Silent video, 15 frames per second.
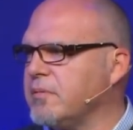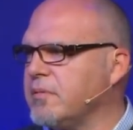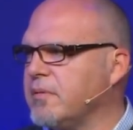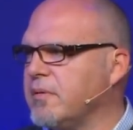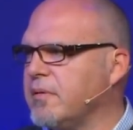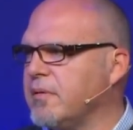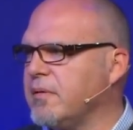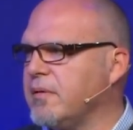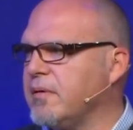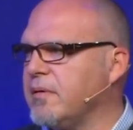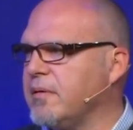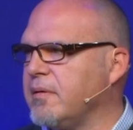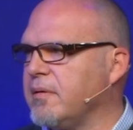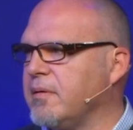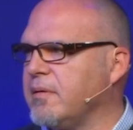
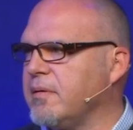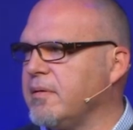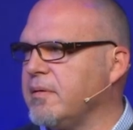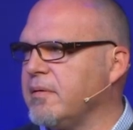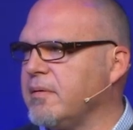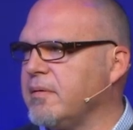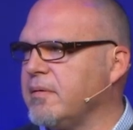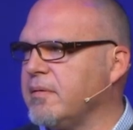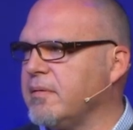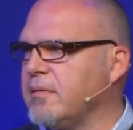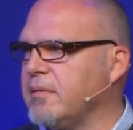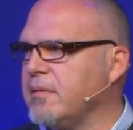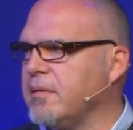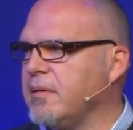Nothing is said.